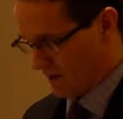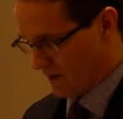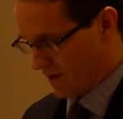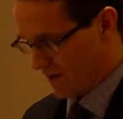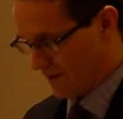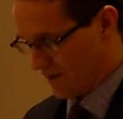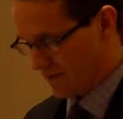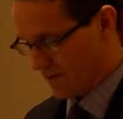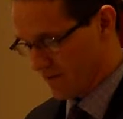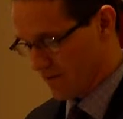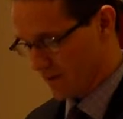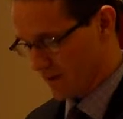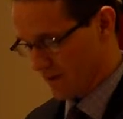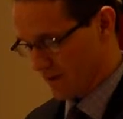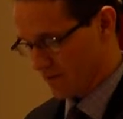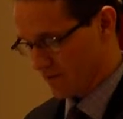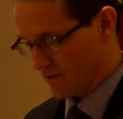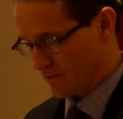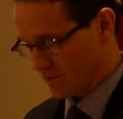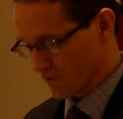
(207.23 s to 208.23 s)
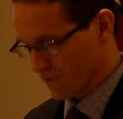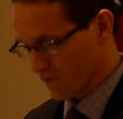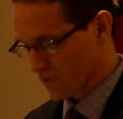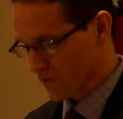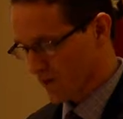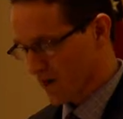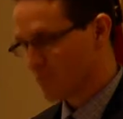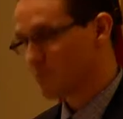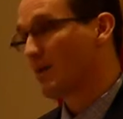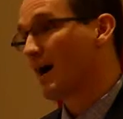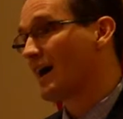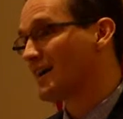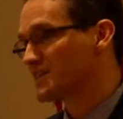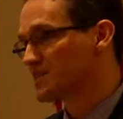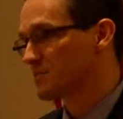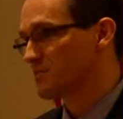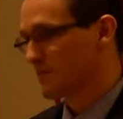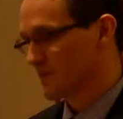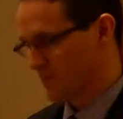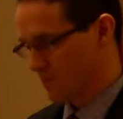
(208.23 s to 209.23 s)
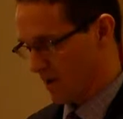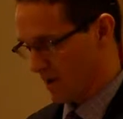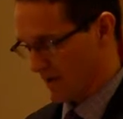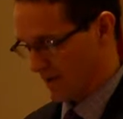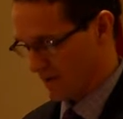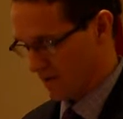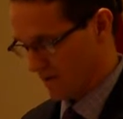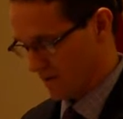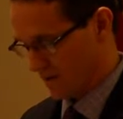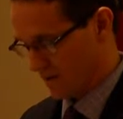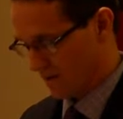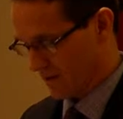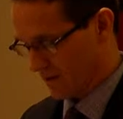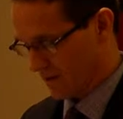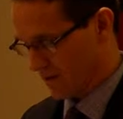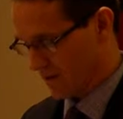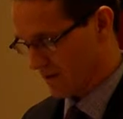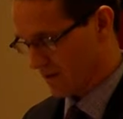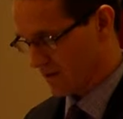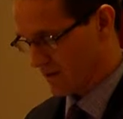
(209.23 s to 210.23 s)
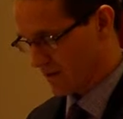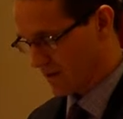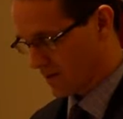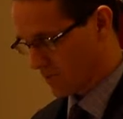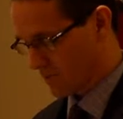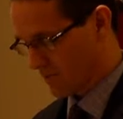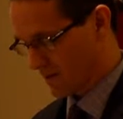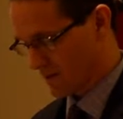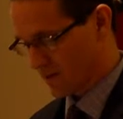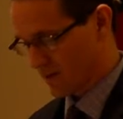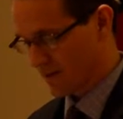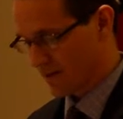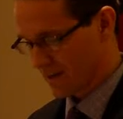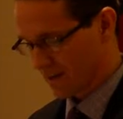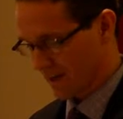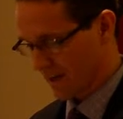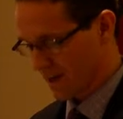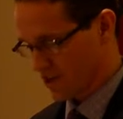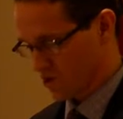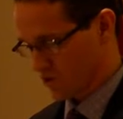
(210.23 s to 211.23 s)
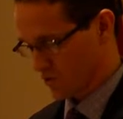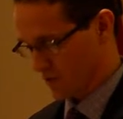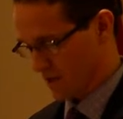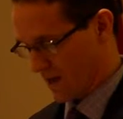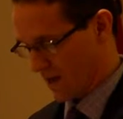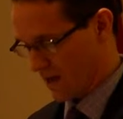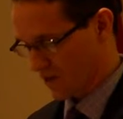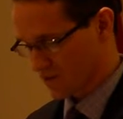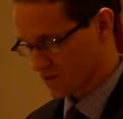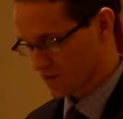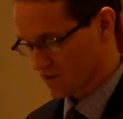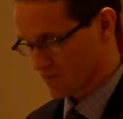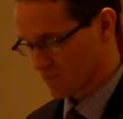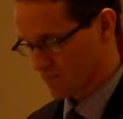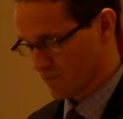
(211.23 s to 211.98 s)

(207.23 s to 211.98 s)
and later on possibly buy a actual house.